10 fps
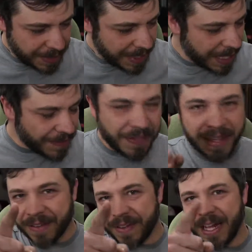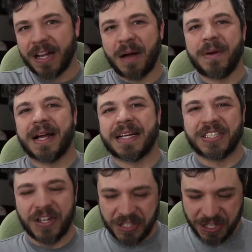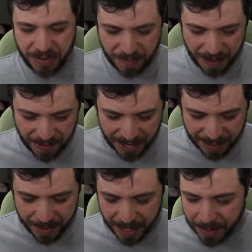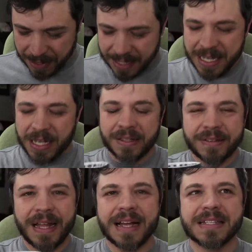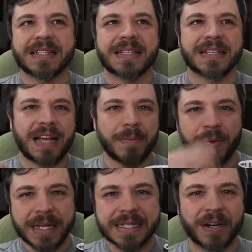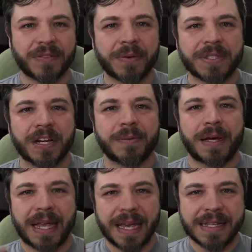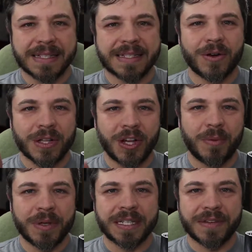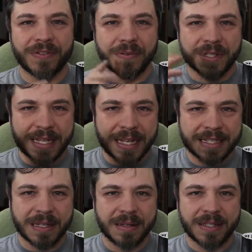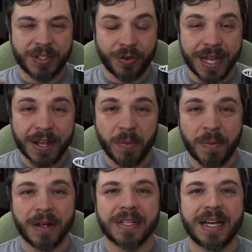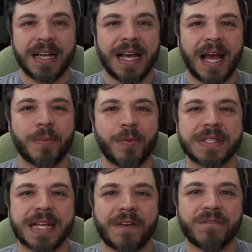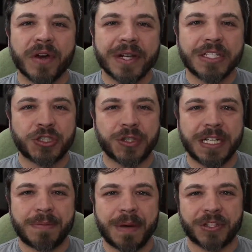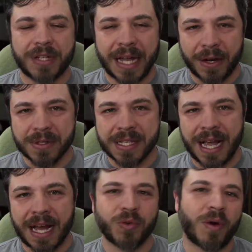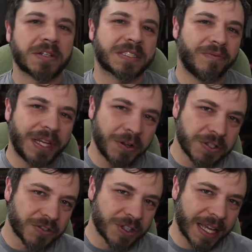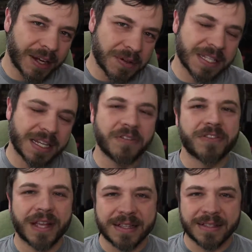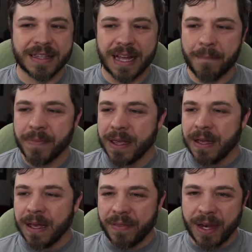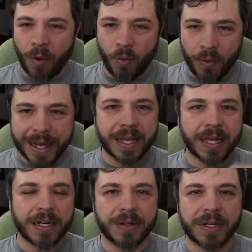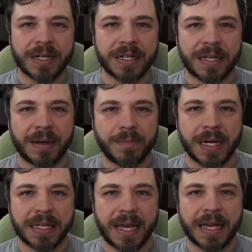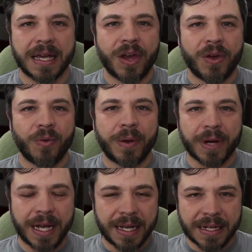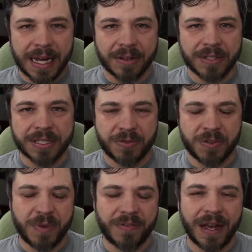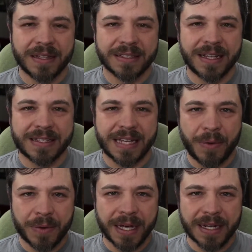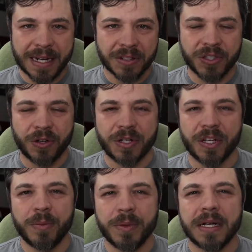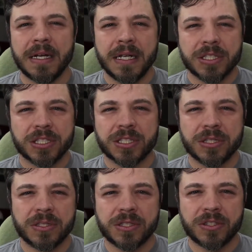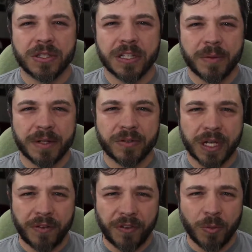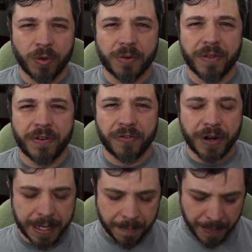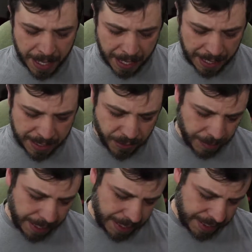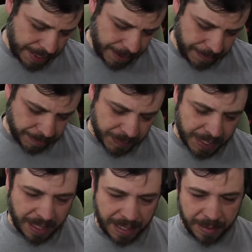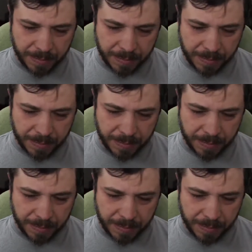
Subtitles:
if I think of it, I'll come back and talk to you about that in a minute. But last couple of weeks ago, they were talking about Kansas, Oklahoma, the different states in the tornado belt, and the boys got very intrigued by tornadoes. They got to watch some videos of tornadoes and other things like that. And then a week ago, Monday, we were headed out. This had been Valentine's Day. We were headed out to Oklahoma just to do a little bit of quick film work with a friend. And as we were headed there, the